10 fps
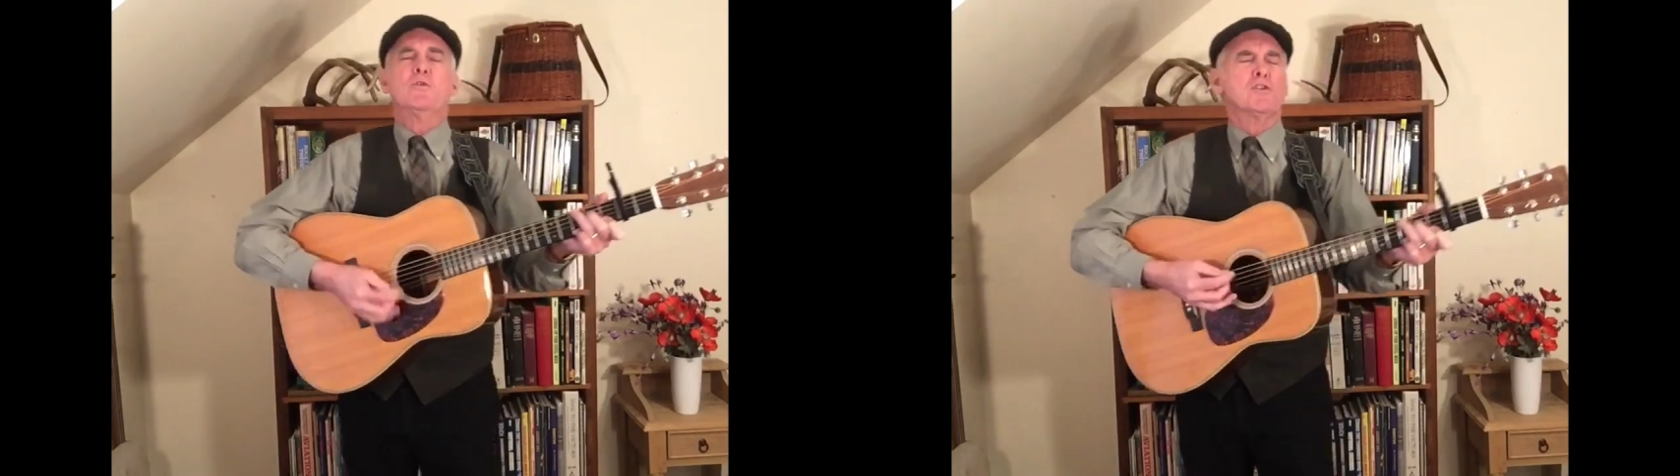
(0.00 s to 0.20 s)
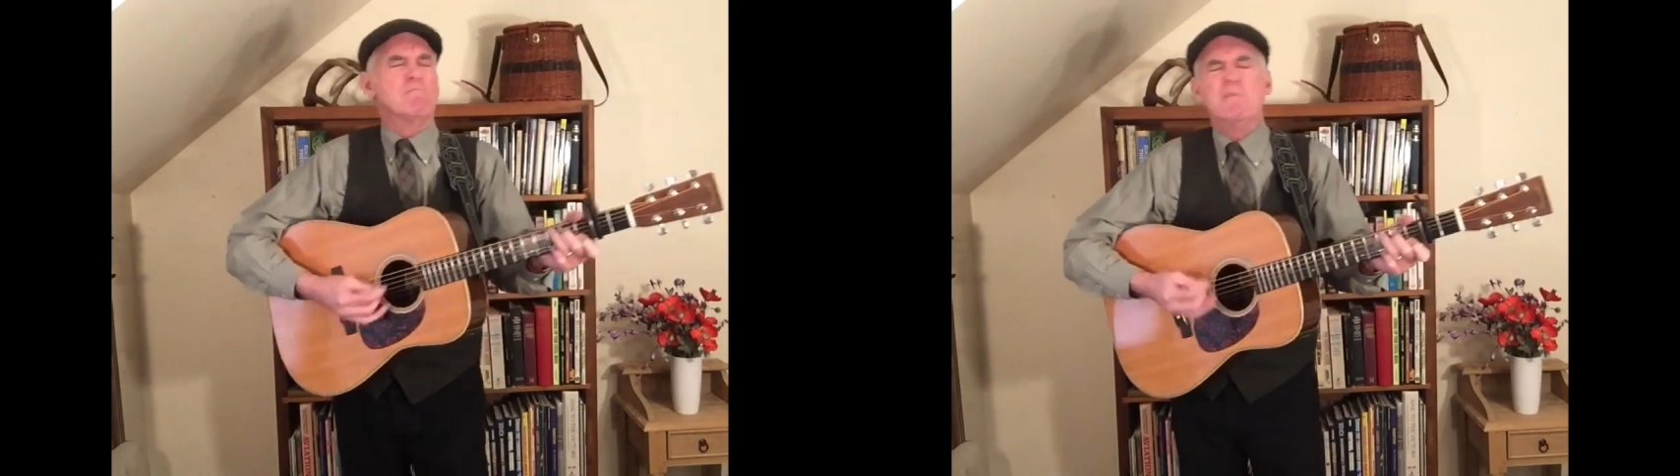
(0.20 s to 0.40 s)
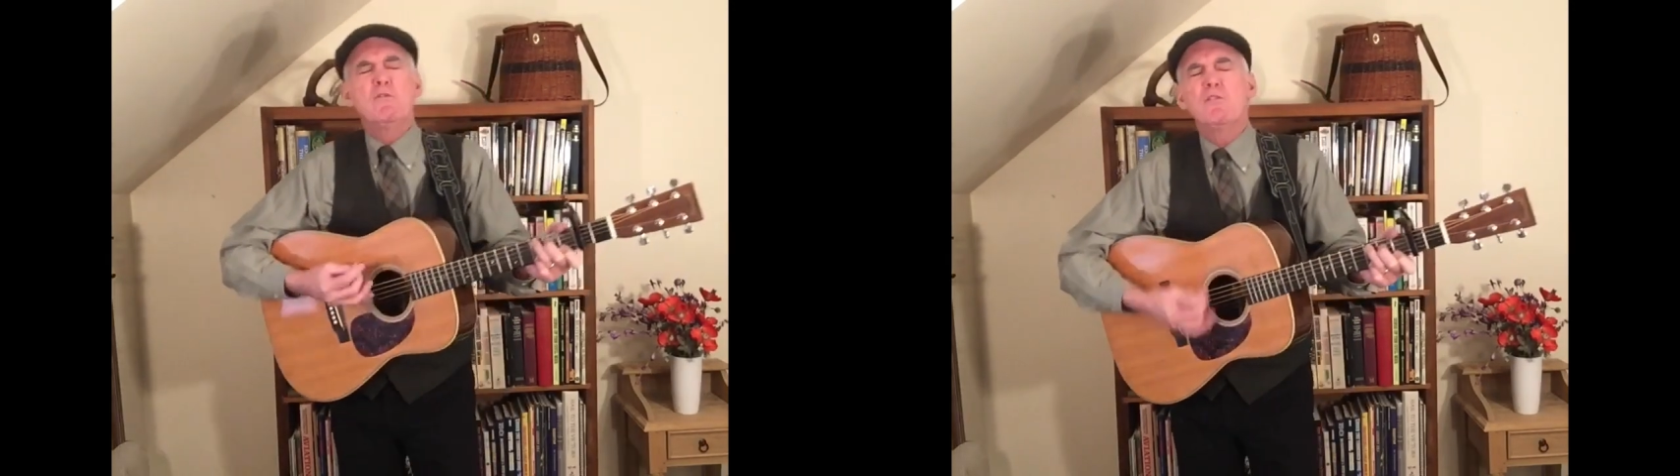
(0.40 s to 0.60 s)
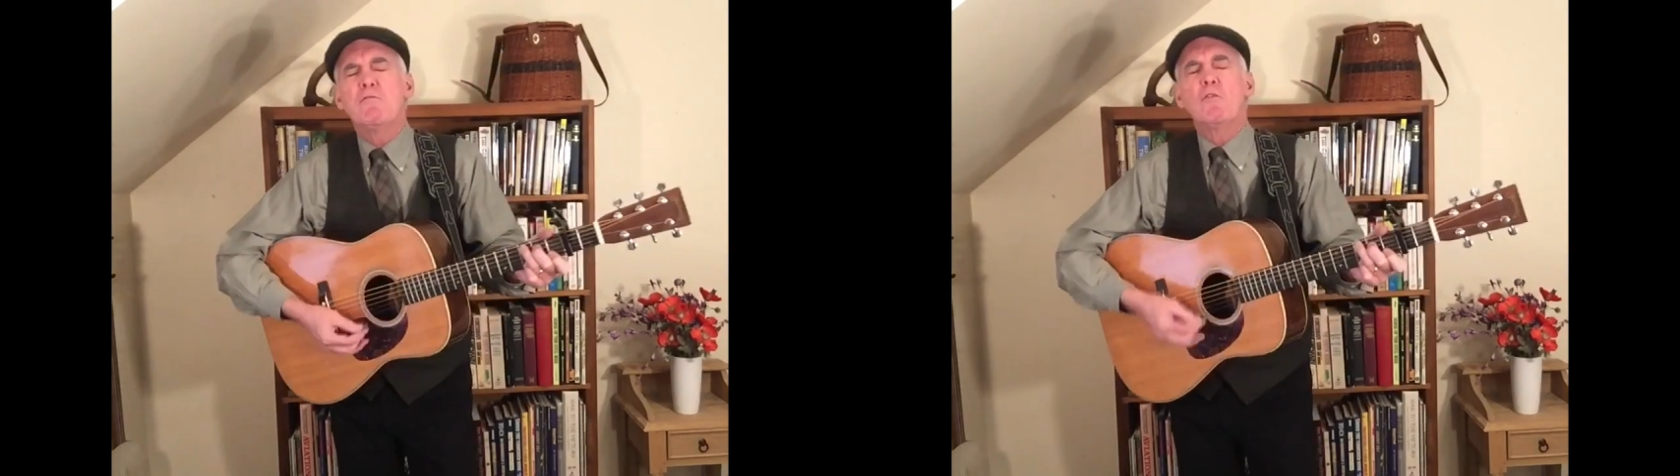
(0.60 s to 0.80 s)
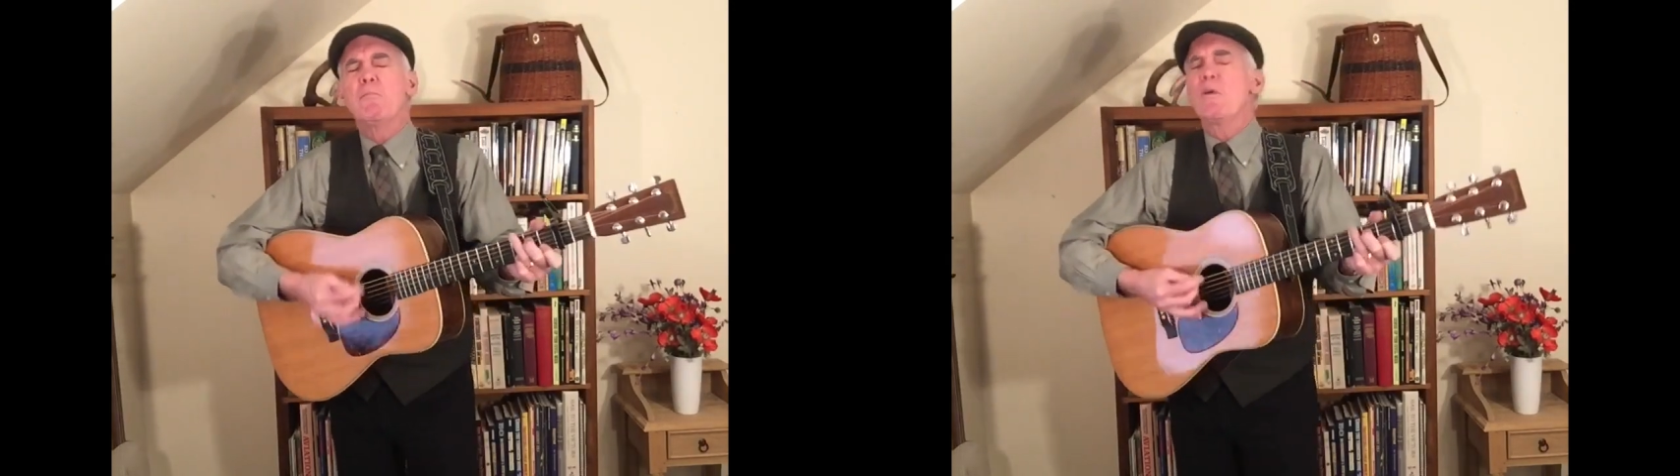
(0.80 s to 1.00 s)
his
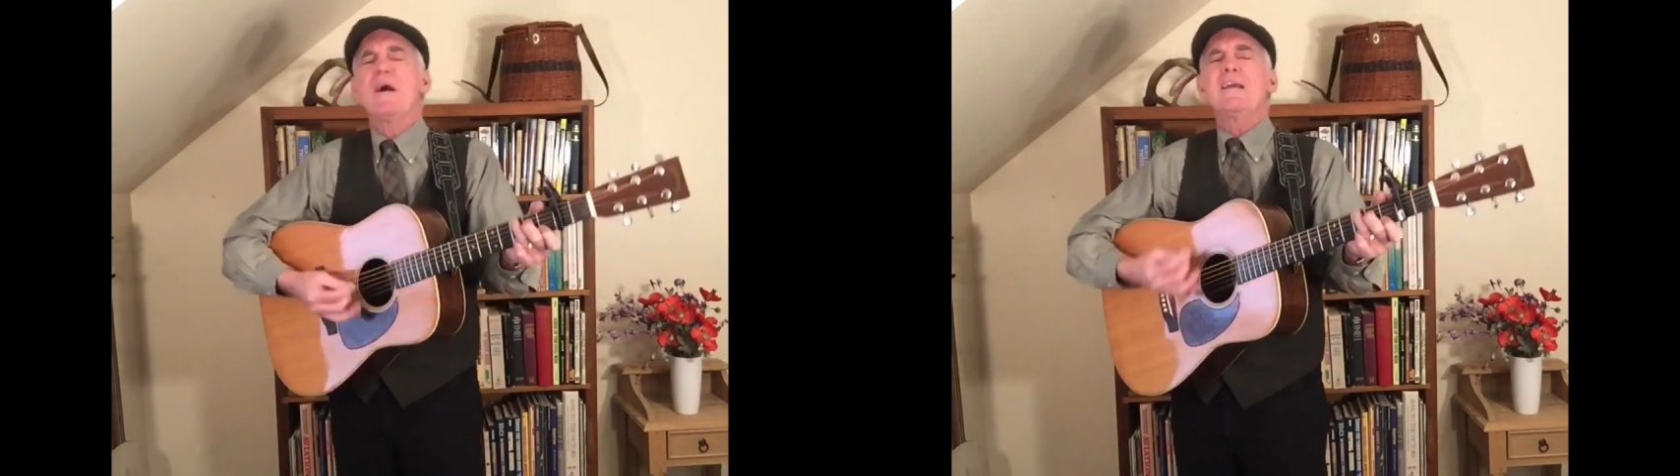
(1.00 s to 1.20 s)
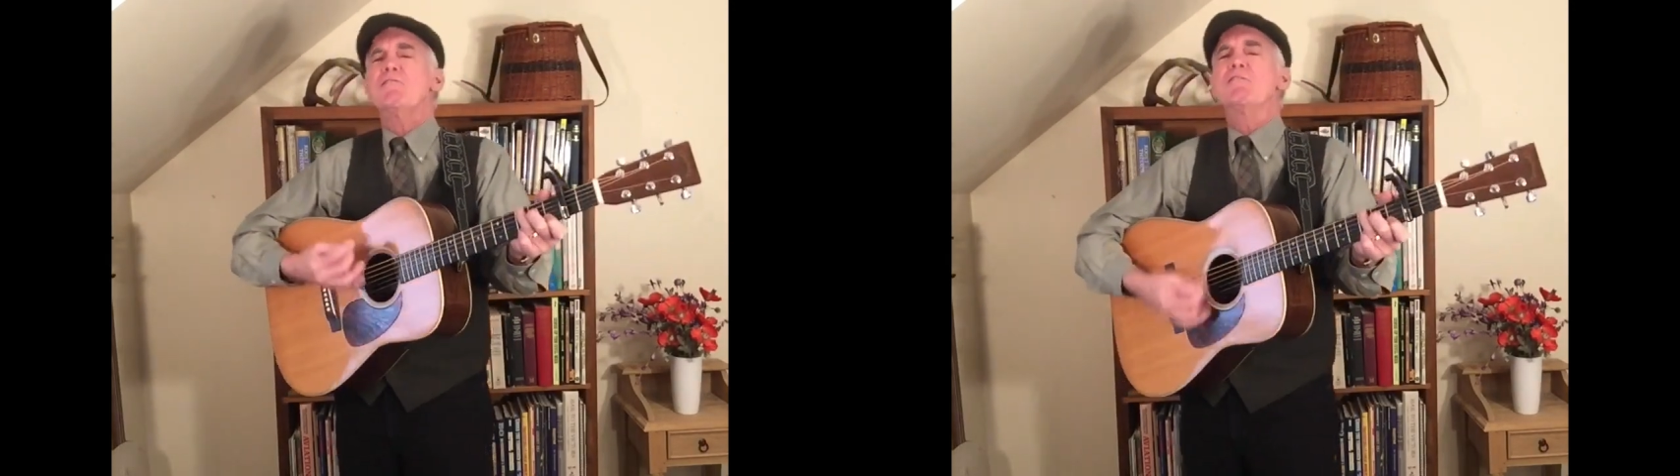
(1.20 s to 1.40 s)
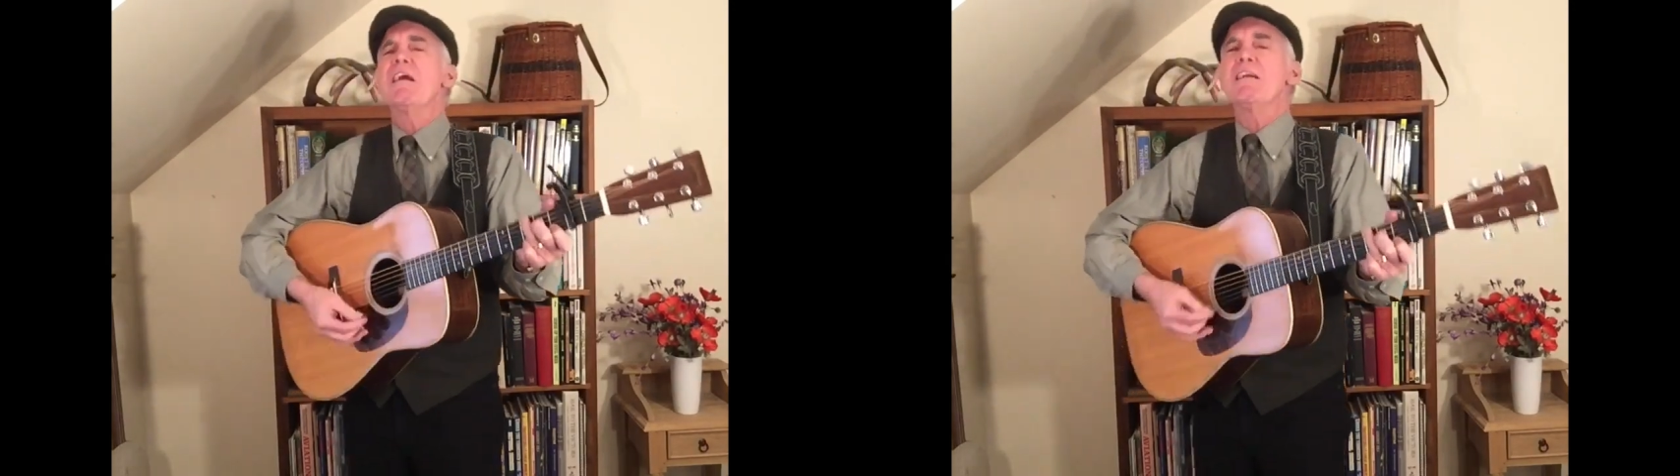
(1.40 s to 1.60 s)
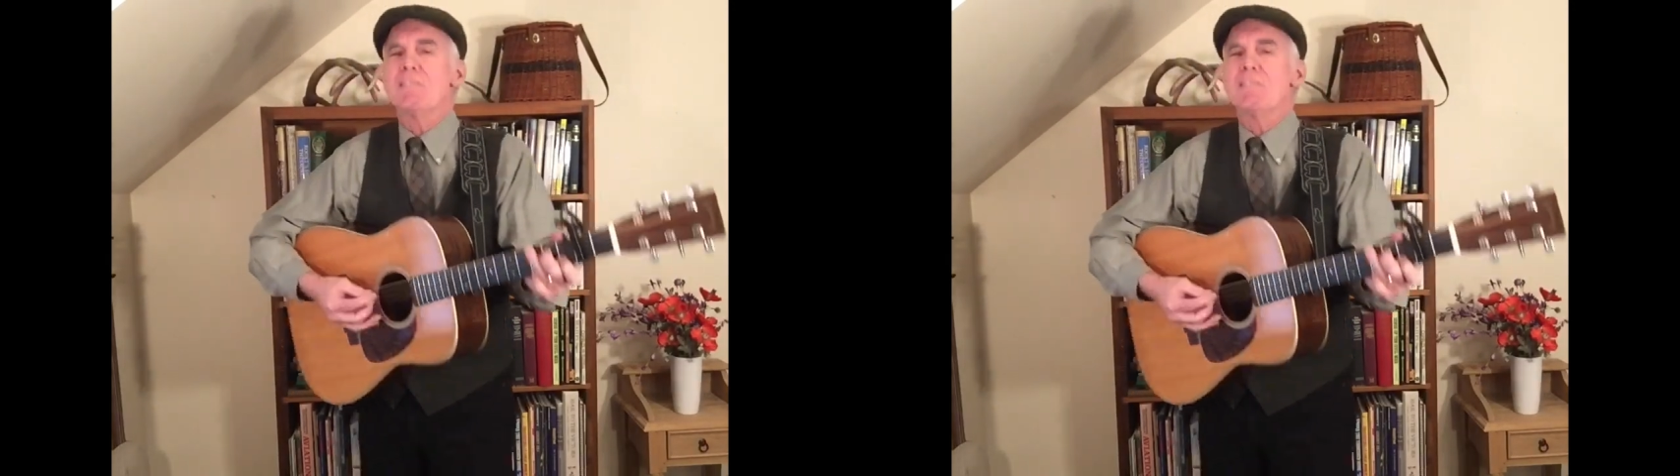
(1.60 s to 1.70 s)
beautiful bride, Kate,